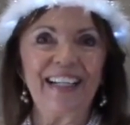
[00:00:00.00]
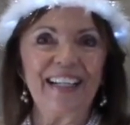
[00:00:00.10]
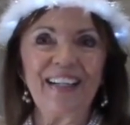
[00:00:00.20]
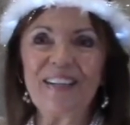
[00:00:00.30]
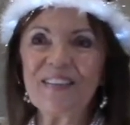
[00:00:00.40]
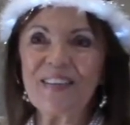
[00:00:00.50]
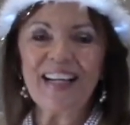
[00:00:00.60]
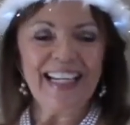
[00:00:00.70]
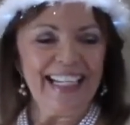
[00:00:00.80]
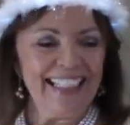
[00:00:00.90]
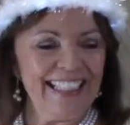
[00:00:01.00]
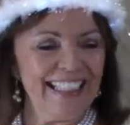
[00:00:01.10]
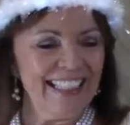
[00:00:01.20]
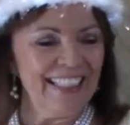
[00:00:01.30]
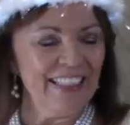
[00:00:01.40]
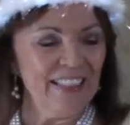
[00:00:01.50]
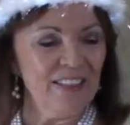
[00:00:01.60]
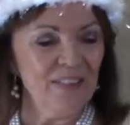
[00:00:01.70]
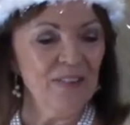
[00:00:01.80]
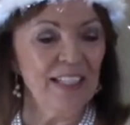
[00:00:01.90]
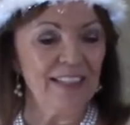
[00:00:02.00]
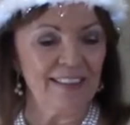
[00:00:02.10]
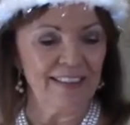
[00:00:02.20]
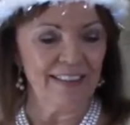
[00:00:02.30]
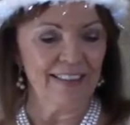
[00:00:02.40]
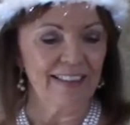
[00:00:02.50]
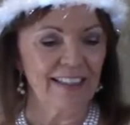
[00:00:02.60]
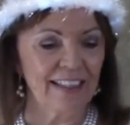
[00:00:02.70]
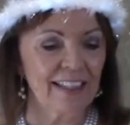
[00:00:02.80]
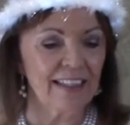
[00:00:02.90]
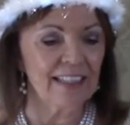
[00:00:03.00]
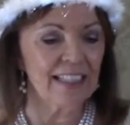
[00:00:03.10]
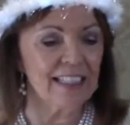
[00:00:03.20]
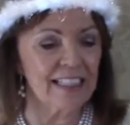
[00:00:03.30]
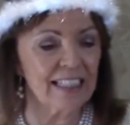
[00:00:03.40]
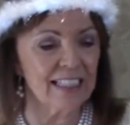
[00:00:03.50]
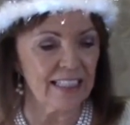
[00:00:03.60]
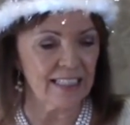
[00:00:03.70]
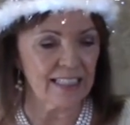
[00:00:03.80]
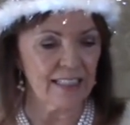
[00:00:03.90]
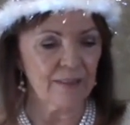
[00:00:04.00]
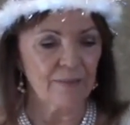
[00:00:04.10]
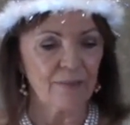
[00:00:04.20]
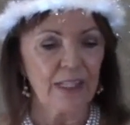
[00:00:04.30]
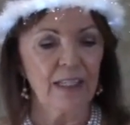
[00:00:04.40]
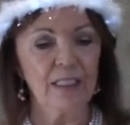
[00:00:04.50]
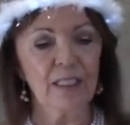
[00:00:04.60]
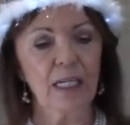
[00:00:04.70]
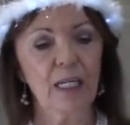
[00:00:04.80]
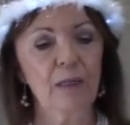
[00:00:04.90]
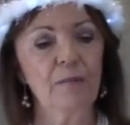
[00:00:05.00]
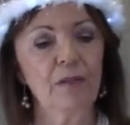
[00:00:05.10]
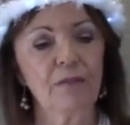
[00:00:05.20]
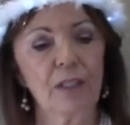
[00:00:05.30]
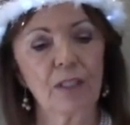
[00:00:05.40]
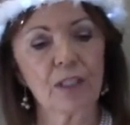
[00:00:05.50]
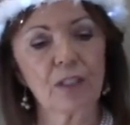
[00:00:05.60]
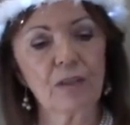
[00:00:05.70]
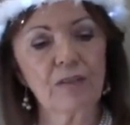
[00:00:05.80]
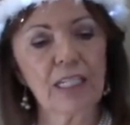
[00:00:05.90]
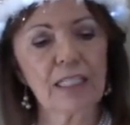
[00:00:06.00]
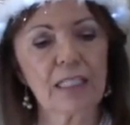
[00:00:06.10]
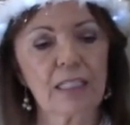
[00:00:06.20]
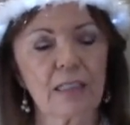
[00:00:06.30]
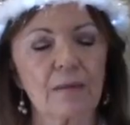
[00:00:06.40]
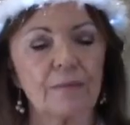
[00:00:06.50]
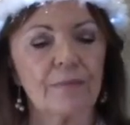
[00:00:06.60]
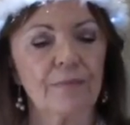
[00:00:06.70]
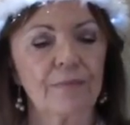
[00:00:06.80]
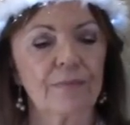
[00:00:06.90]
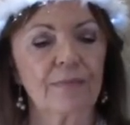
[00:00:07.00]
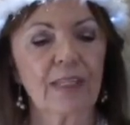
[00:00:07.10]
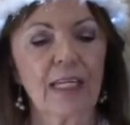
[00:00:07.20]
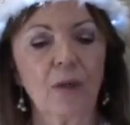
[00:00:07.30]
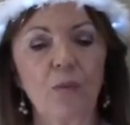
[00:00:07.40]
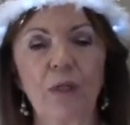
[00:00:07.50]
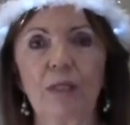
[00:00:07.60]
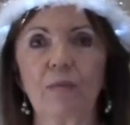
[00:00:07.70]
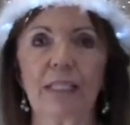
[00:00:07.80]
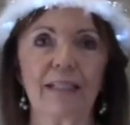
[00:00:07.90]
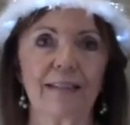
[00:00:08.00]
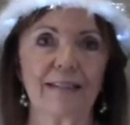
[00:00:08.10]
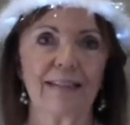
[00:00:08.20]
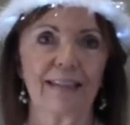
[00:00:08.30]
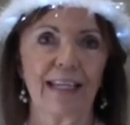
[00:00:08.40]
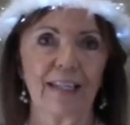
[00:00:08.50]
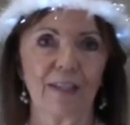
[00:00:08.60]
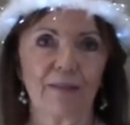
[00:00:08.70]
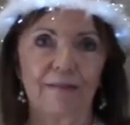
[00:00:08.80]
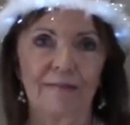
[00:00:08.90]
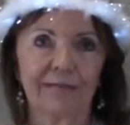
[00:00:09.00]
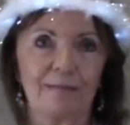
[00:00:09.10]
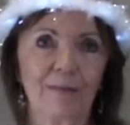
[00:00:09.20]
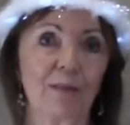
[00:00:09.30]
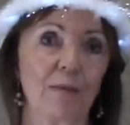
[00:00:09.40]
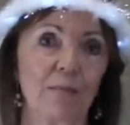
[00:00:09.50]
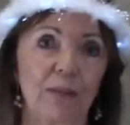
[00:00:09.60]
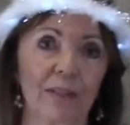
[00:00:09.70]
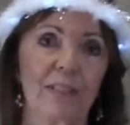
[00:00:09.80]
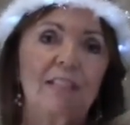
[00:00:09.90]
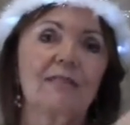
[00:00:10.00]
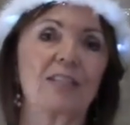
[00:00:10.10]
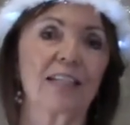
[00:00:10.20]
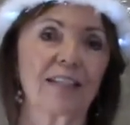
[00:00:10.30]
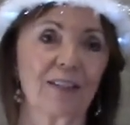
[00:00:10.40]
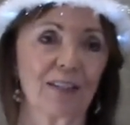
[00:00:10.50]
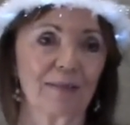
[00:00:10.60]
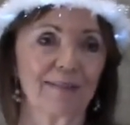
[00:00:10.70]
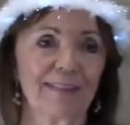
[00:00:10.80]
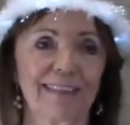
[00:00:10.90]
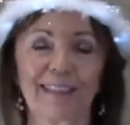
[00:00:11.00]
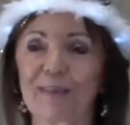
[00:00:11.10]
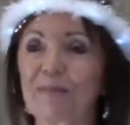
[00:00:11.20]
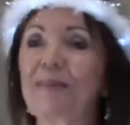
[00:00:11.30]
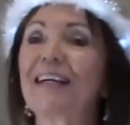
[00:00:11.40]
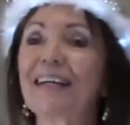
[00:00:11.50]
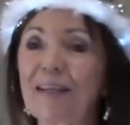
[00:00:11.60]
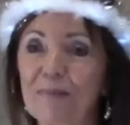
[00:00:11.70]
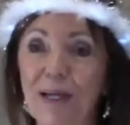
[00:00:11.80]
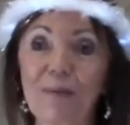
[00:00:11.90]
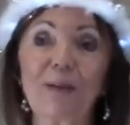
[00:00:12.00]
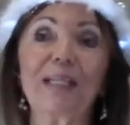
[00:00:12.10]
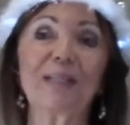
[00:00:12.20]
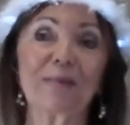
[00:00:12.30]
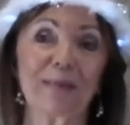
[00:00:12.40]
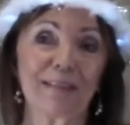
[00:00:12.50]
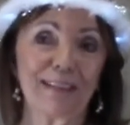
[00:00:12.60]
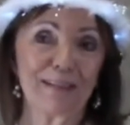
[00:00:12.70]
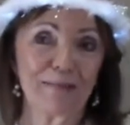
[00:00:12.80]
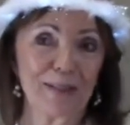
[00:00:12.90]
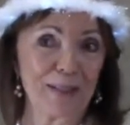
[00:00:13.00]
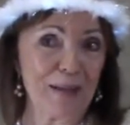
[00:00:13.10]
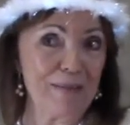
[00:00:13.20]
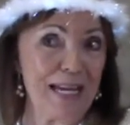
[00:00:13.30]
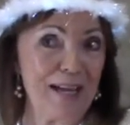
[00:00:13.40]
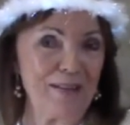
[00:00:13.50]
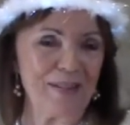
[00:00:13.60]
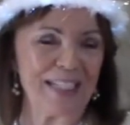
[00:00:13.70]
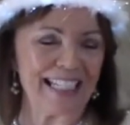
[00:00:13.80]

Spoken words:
All right. Well, this is the time of our service when we get to say thank you. Well, we pull ourselves together. My wings were almost coming out.